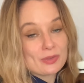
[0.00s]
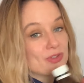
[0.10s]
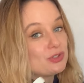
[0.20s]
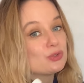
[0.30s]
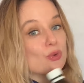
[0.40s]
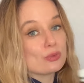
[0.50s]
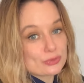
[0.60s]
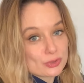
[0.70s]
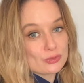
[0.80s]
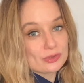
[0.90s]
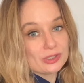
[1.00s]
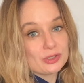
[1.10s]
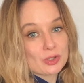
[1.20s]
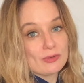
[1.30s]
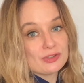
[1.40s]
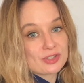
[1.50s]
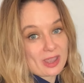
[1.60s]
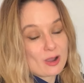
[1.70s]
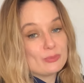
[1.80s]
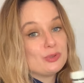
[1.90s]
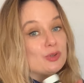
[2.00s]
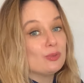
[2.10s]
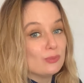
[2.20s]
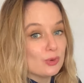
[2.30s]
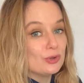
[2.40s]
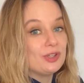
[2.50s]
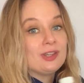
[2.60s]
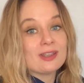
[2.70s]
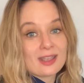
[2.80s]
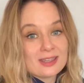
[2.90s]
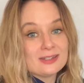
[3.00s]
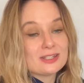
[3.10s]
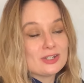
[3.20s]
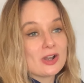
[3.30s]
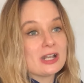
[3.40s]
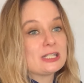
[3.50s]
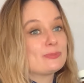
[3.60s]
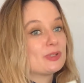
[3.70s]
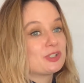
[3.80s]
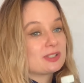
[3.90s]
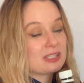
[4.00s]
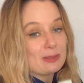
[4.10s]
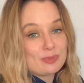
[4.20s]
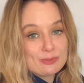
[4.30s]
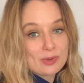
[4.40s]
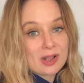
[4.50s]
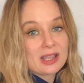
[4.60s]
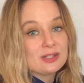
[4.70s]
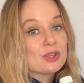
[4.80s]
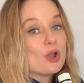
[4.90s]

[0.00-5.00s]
This is also really going to help you morning and night. But just keep in mind,